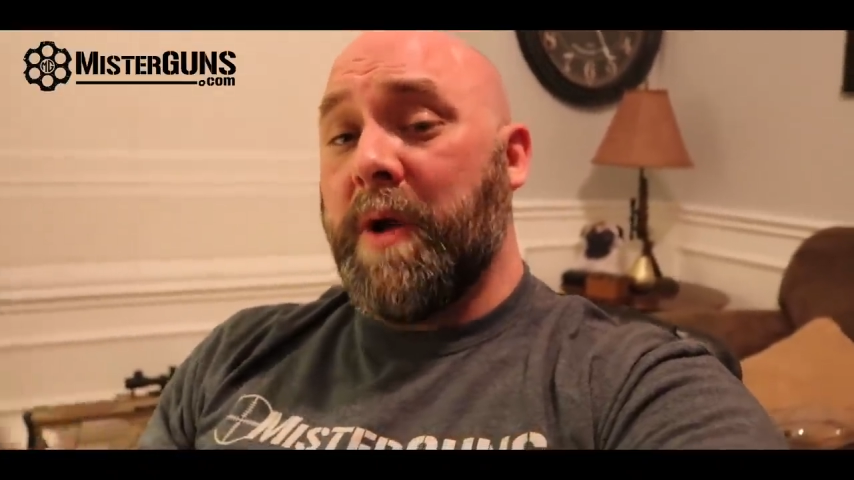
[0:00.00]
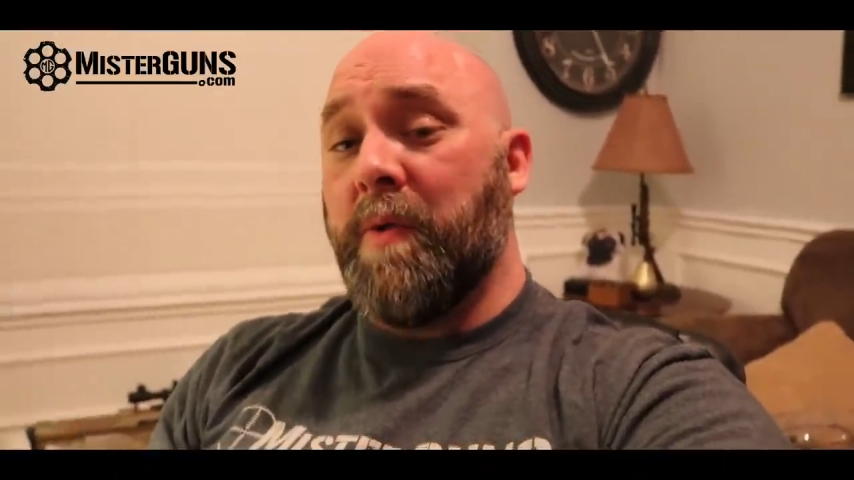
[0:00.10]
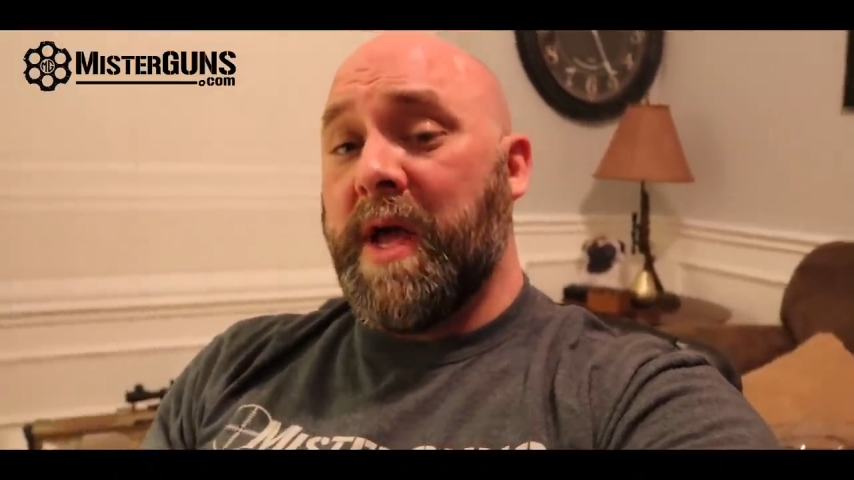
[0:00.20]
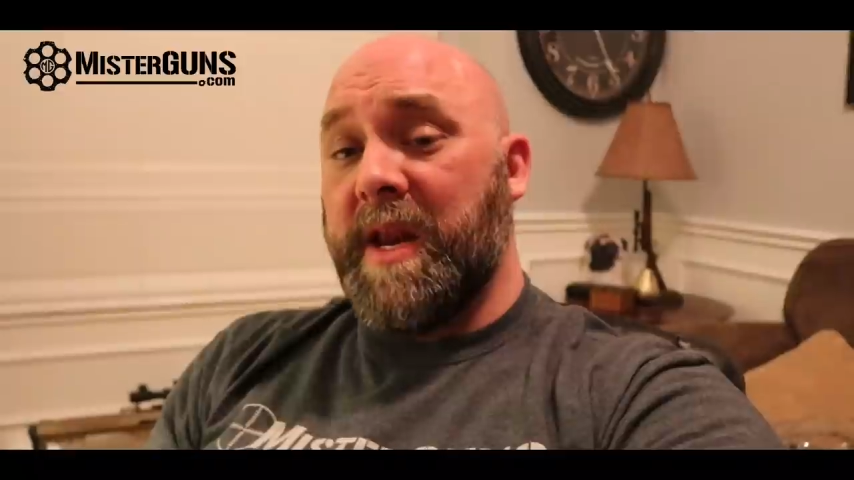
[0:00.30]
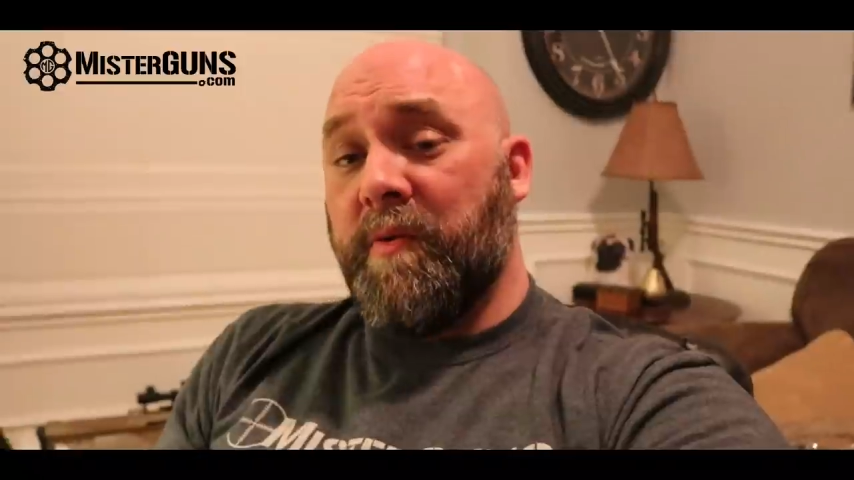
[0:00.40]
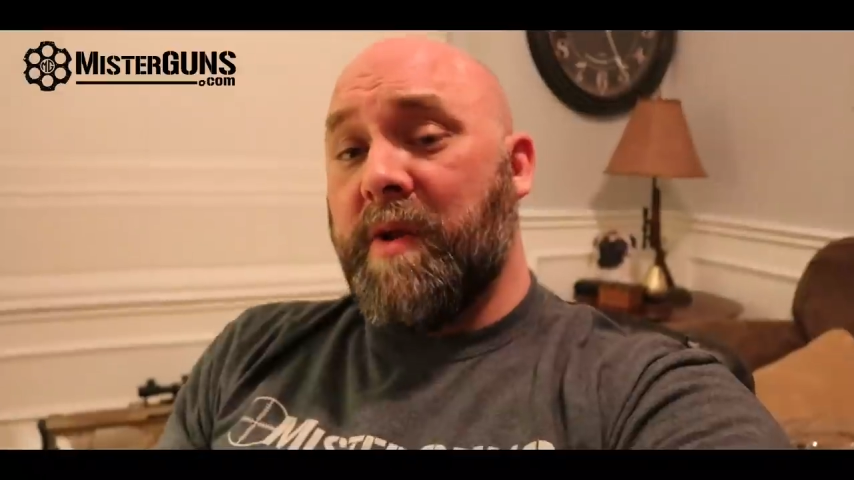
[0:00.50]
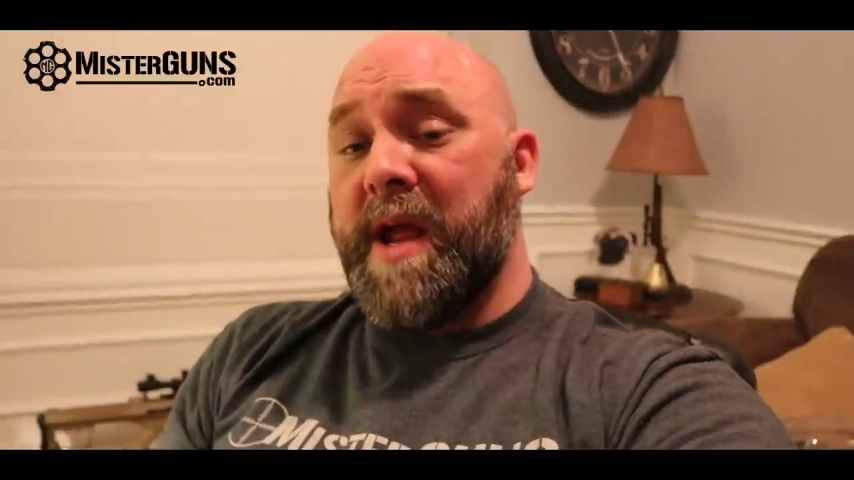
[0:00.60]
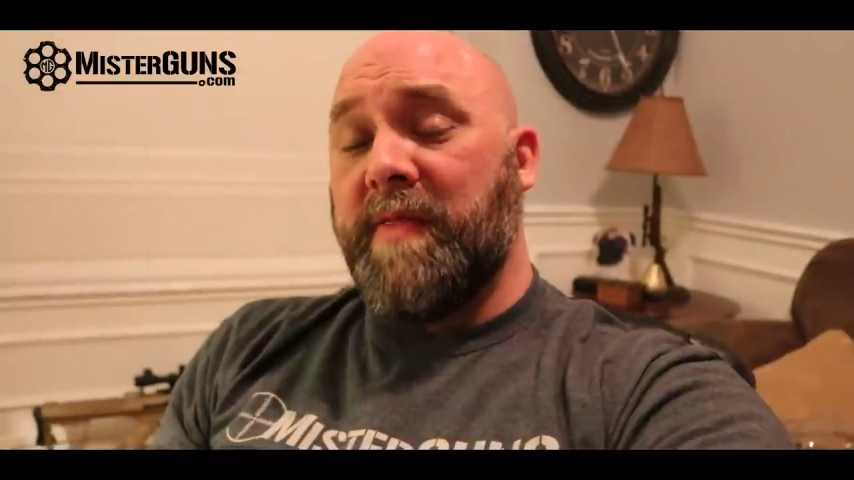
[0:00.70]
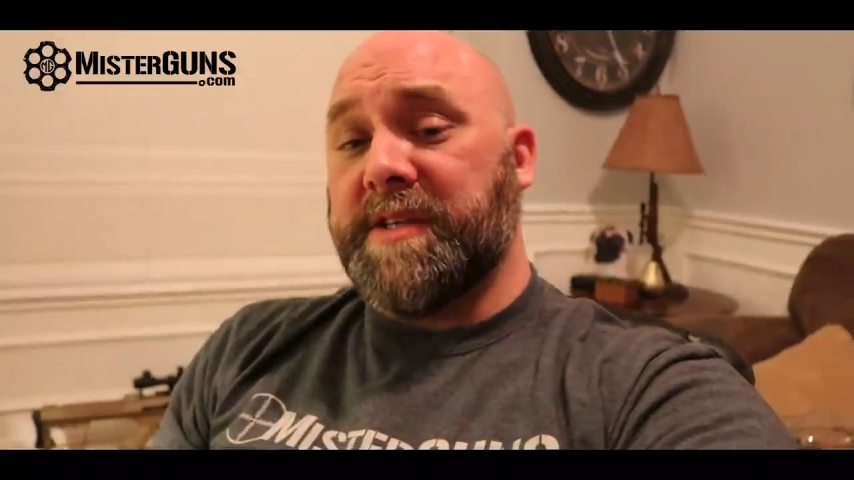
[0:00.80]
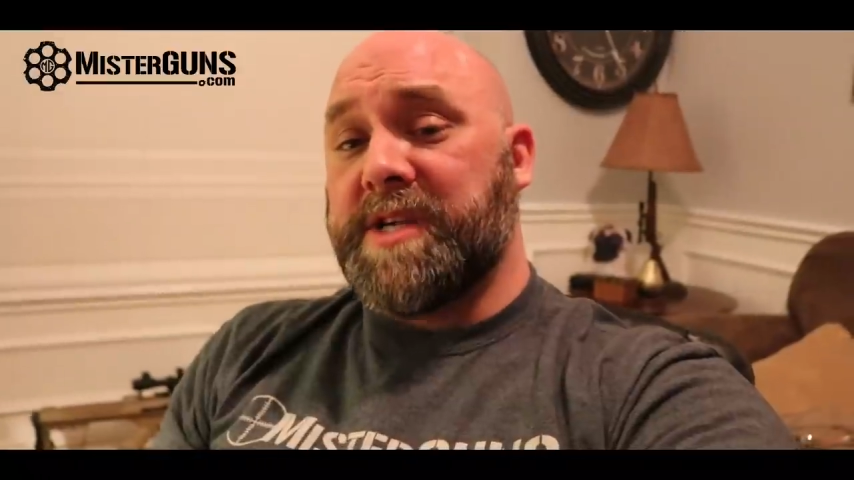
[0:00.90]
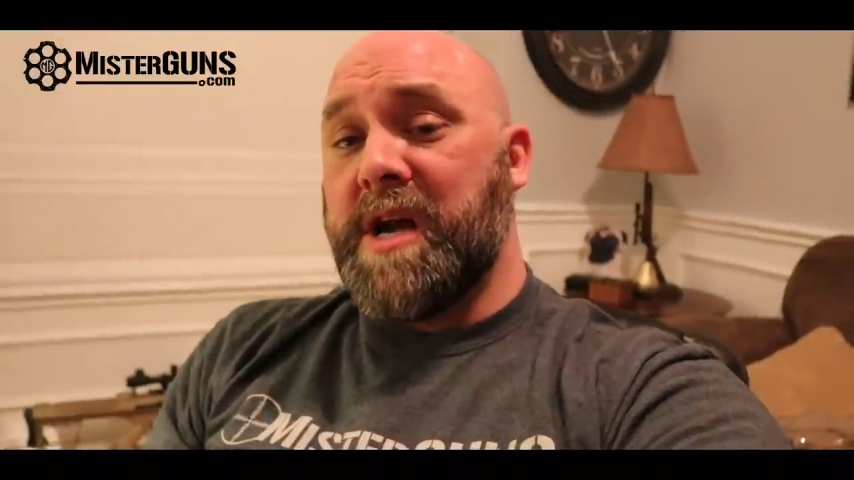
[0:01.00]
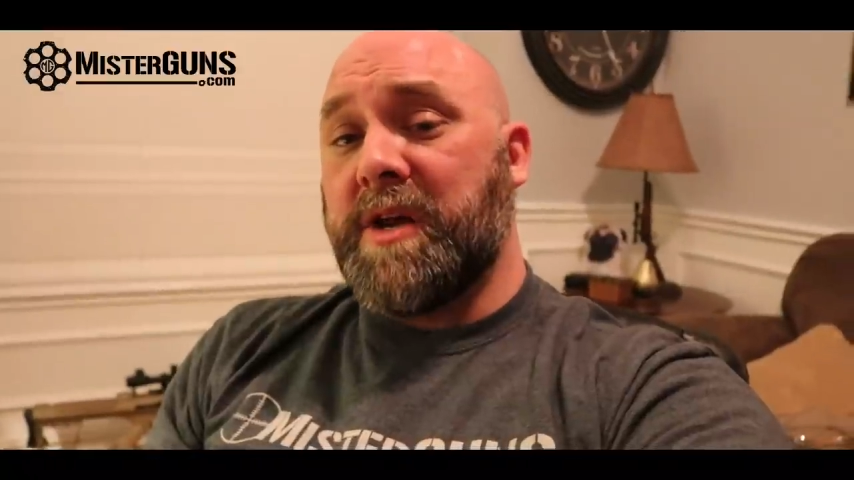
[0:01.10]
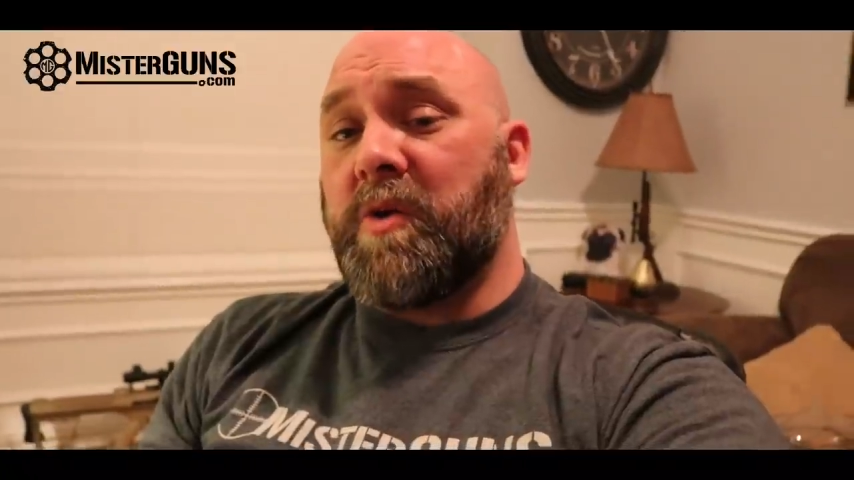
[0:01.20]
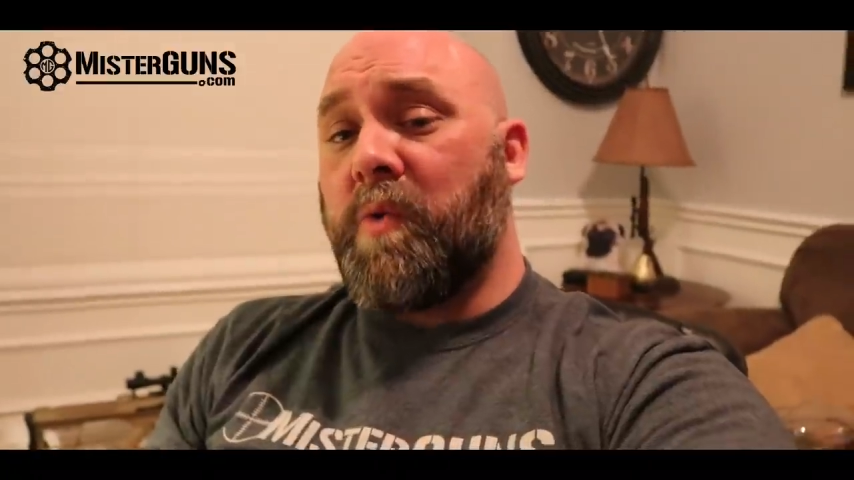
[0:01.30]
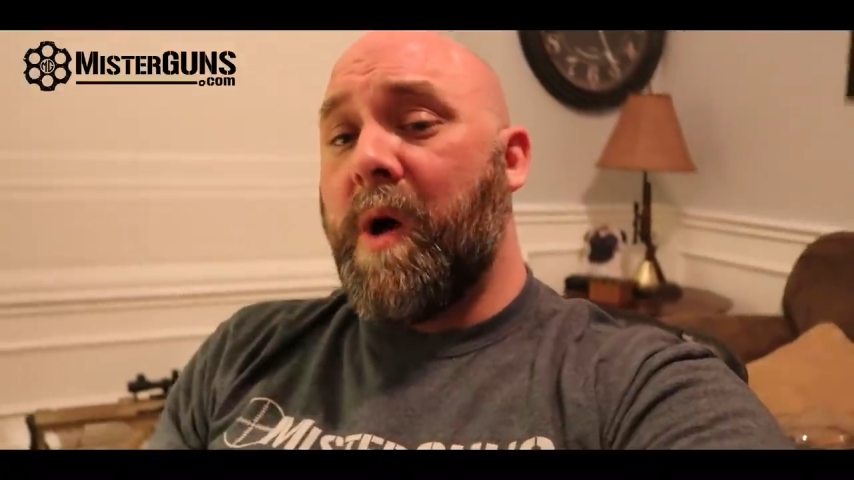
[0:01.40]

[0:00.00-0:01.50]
We went and ran this gun